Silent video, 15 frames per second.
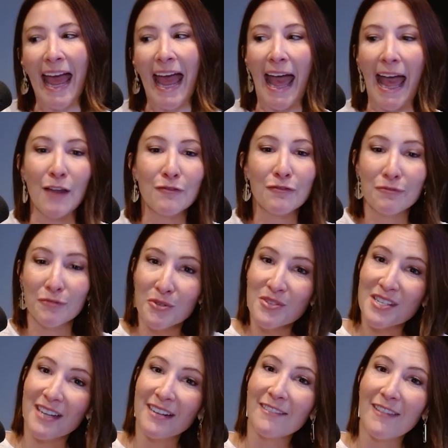And fruit's
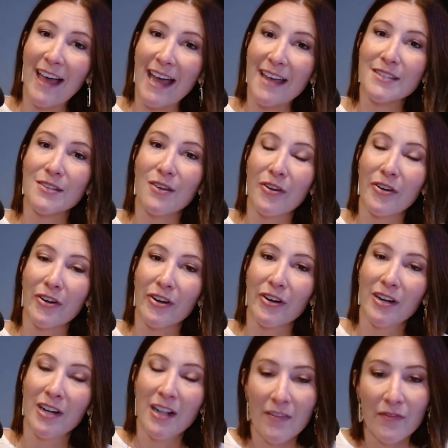going to last longer
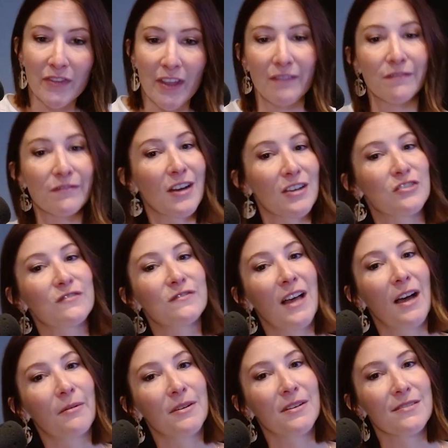than fresh
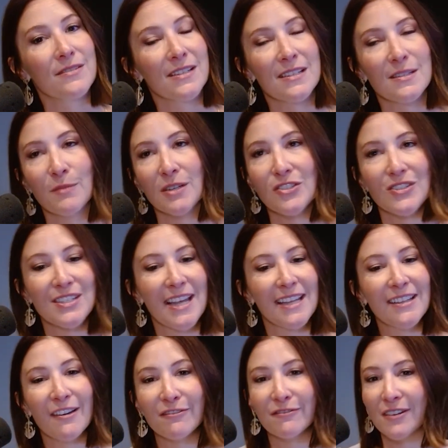flowers. As much as I
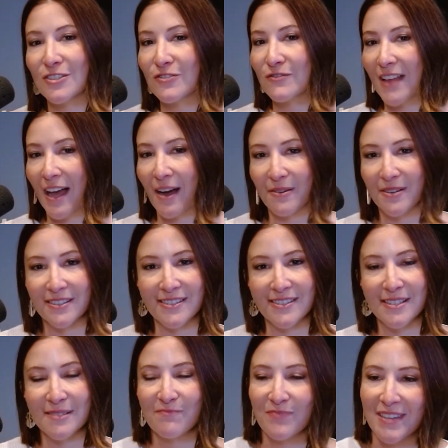love fresh
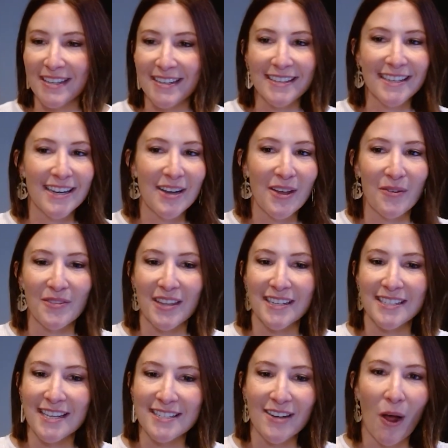flowers, that
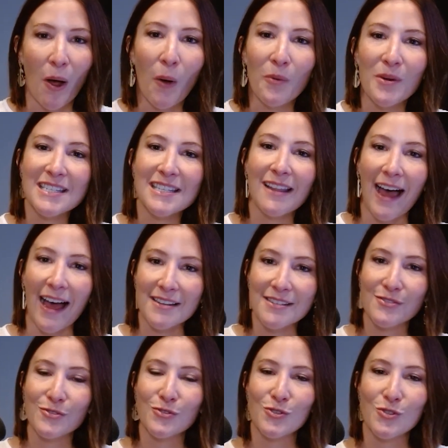doesn't always
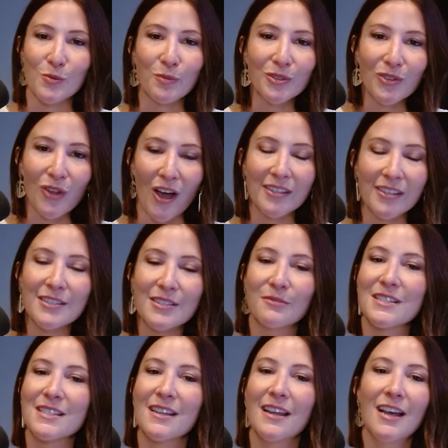last super long.
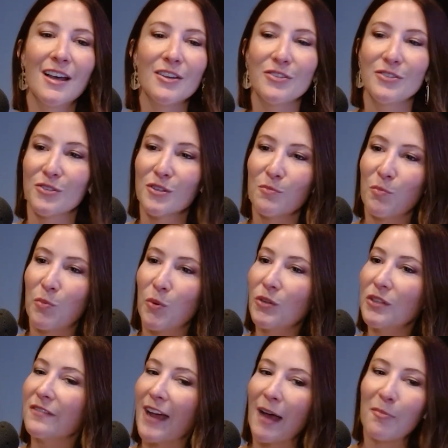So your bowl
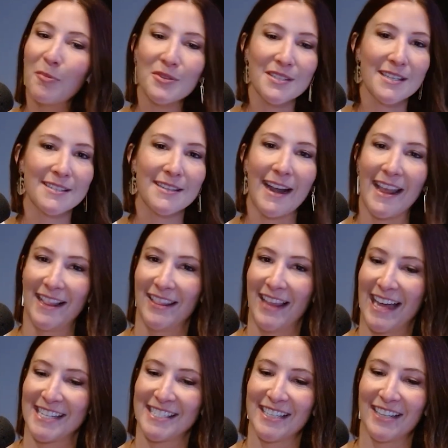of apples is going to
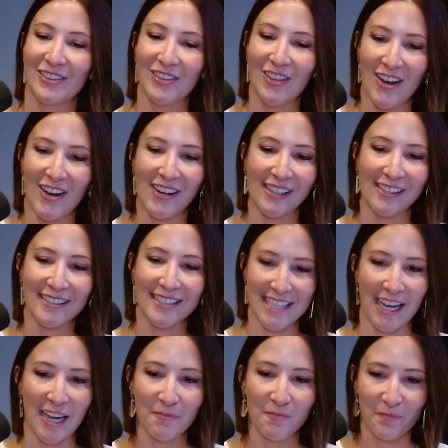last a long
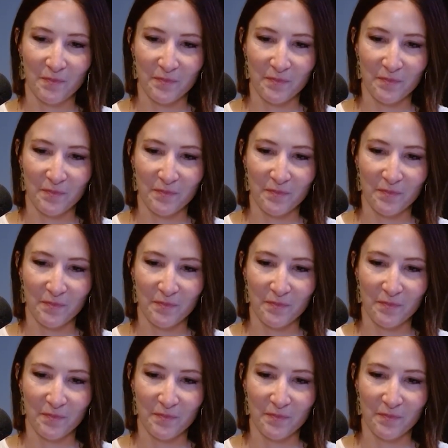time.